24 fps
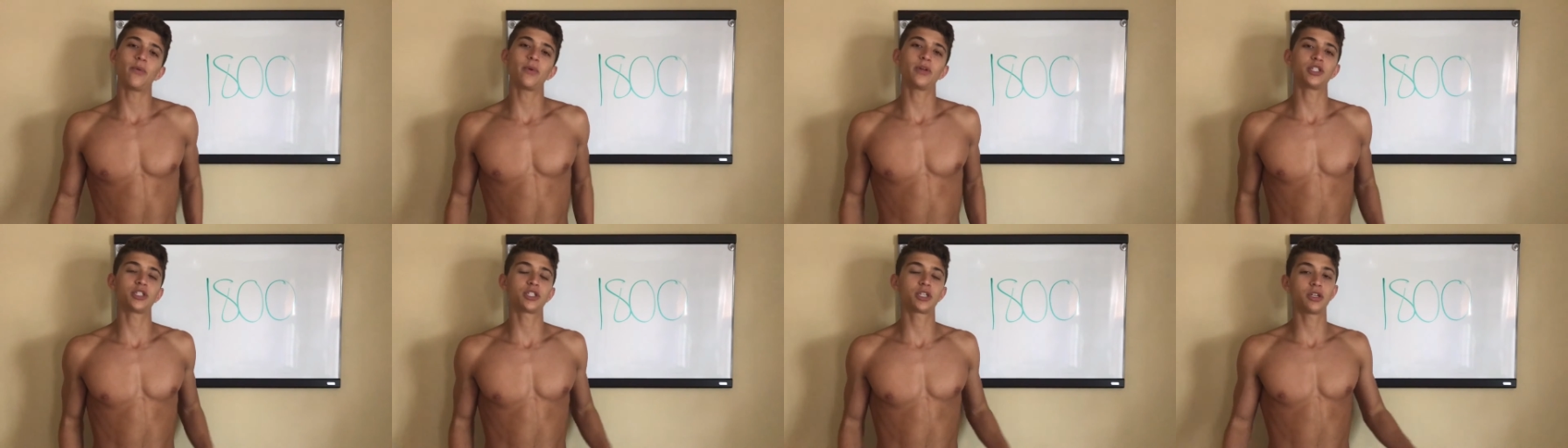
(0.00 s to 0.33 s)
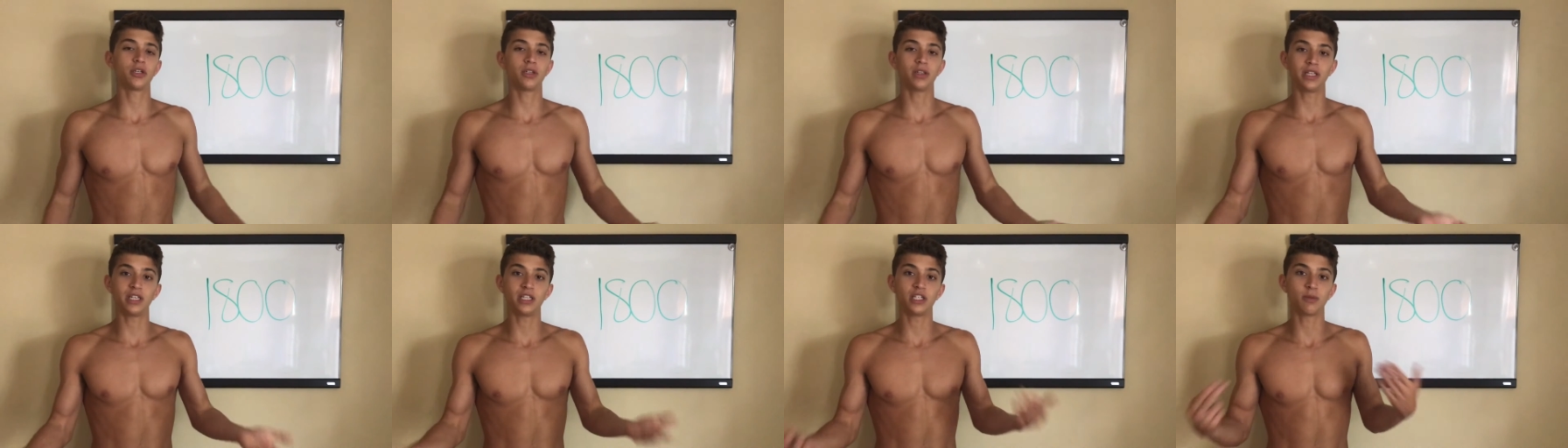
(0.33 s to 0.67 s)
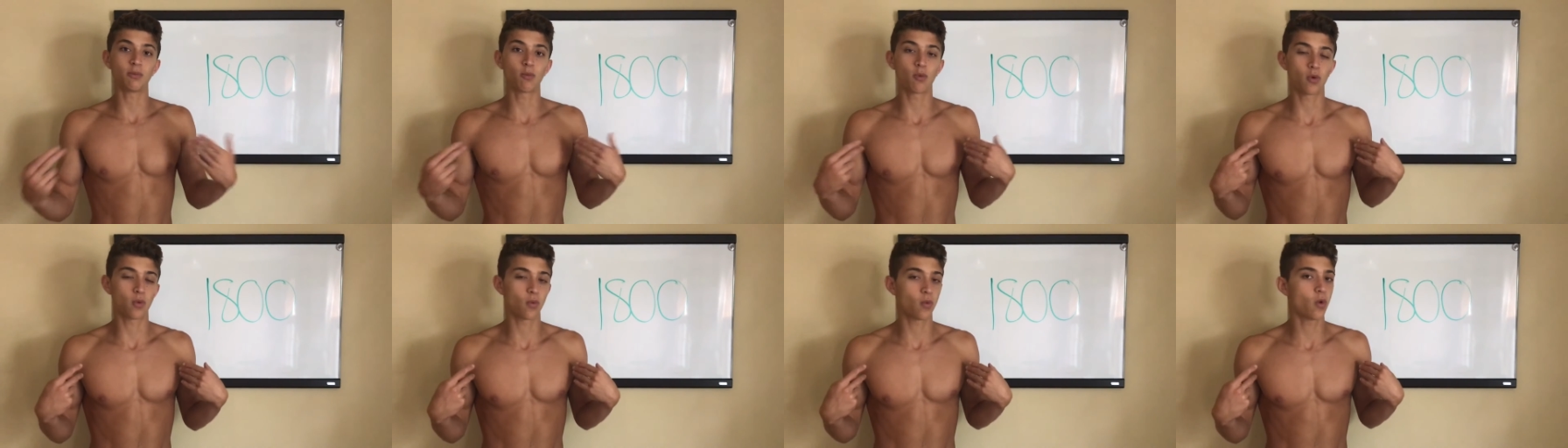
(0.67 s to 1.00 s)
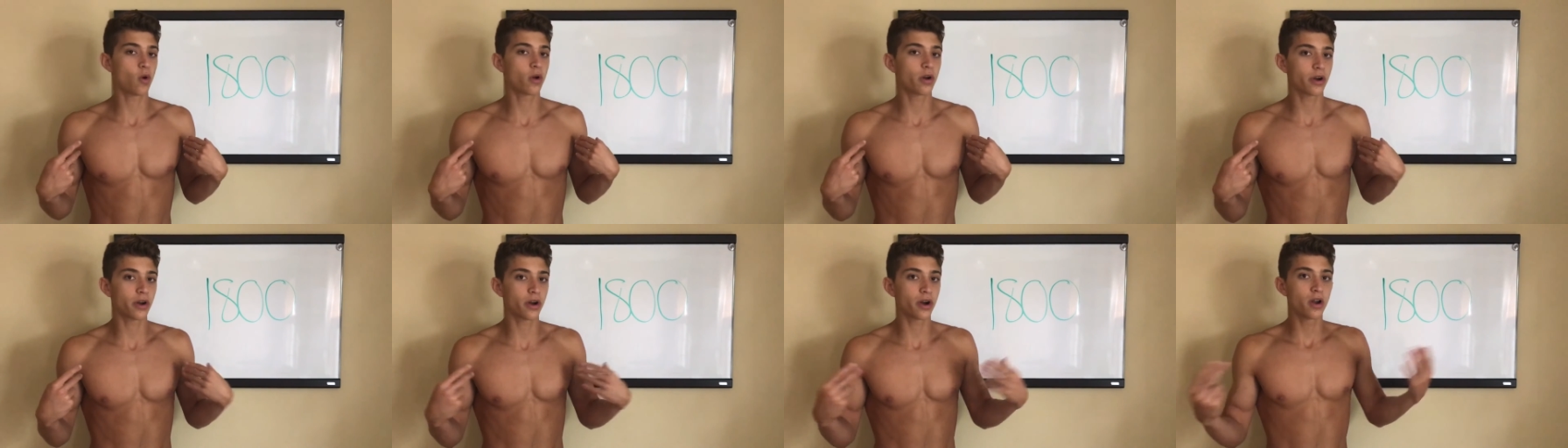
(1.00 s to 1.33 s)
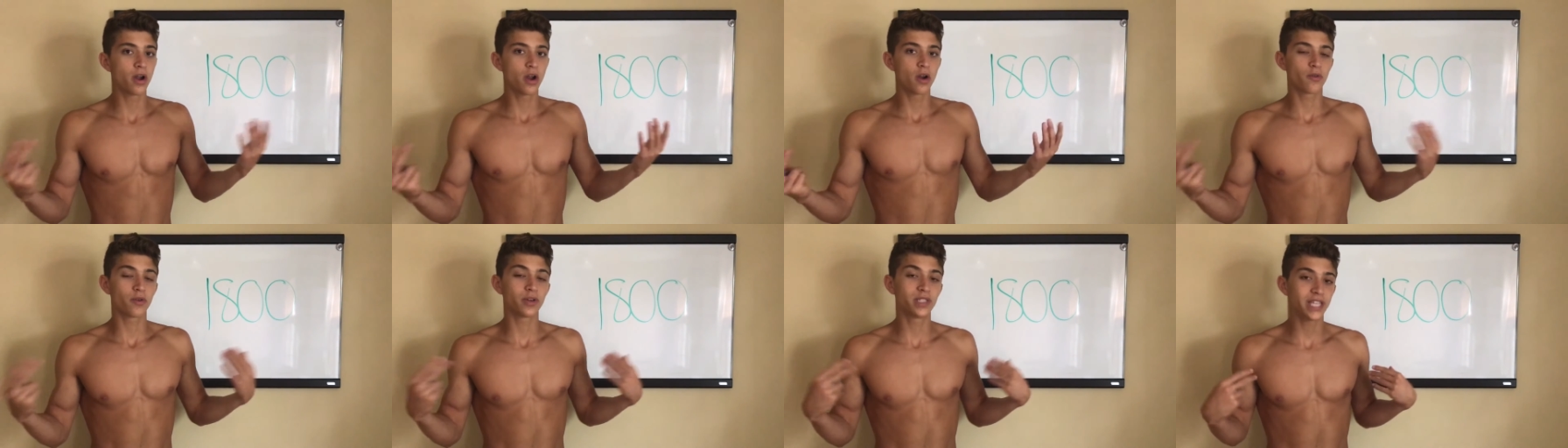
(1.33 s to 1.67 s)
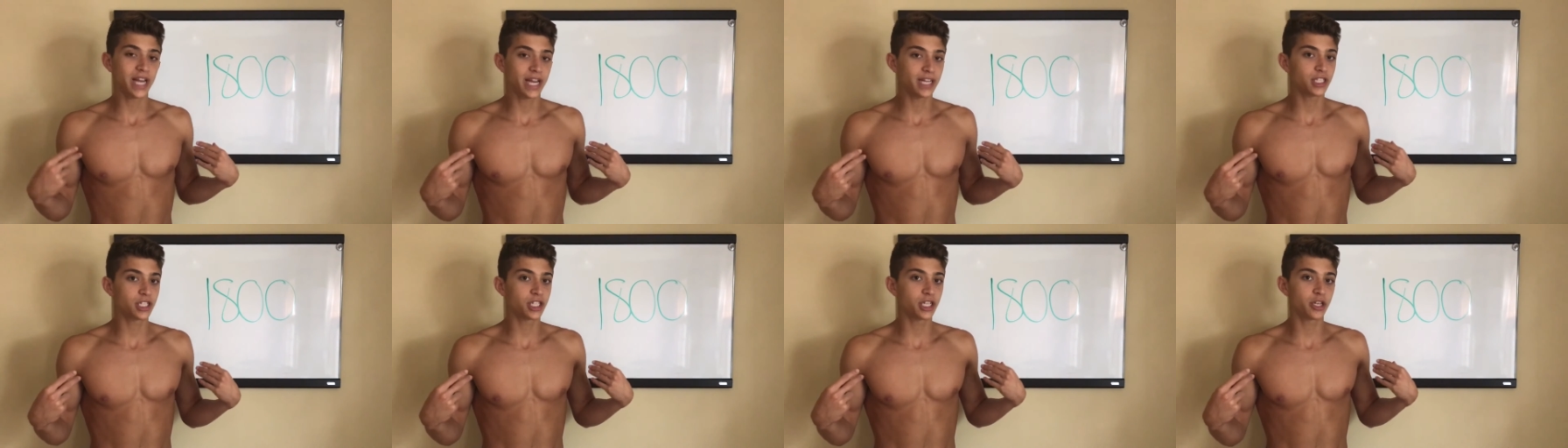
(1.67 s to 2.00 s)
which could lead to more water
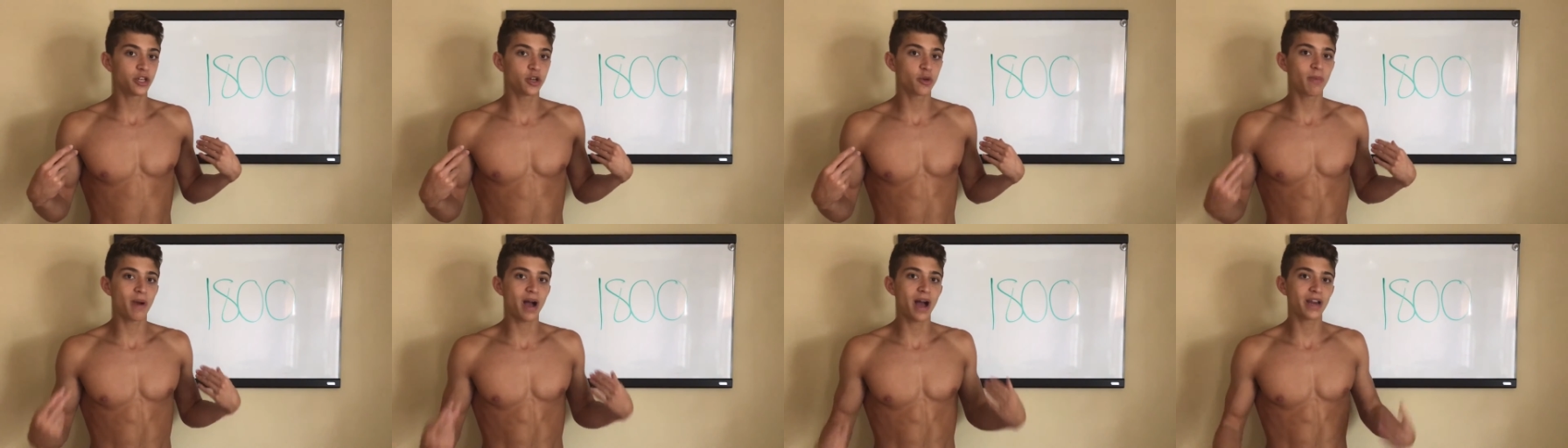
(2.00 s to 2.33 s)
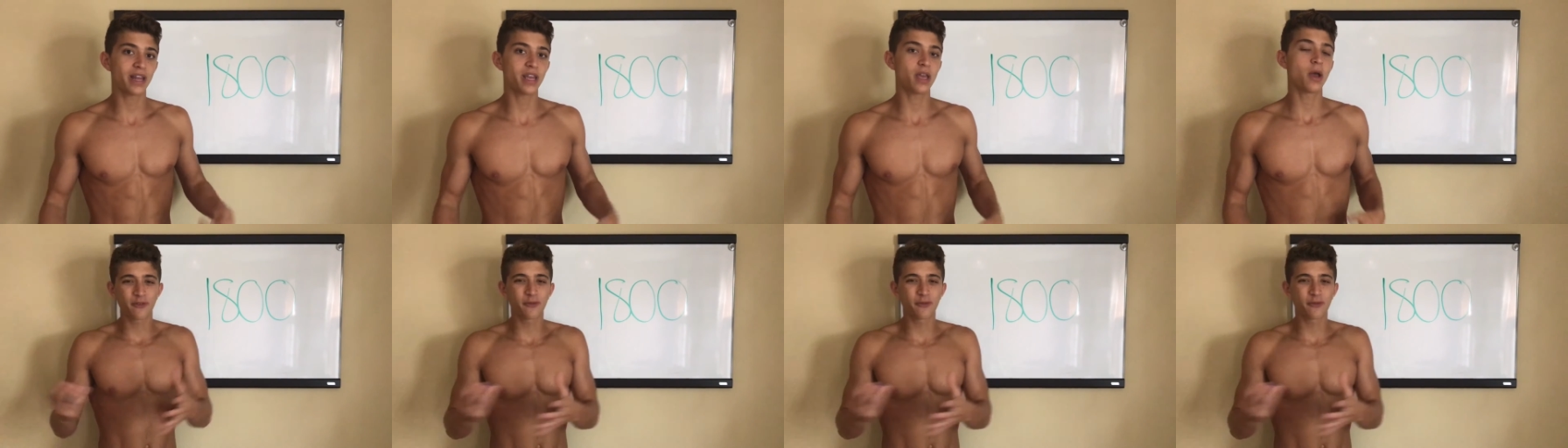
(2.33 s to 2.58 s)
retention in your body.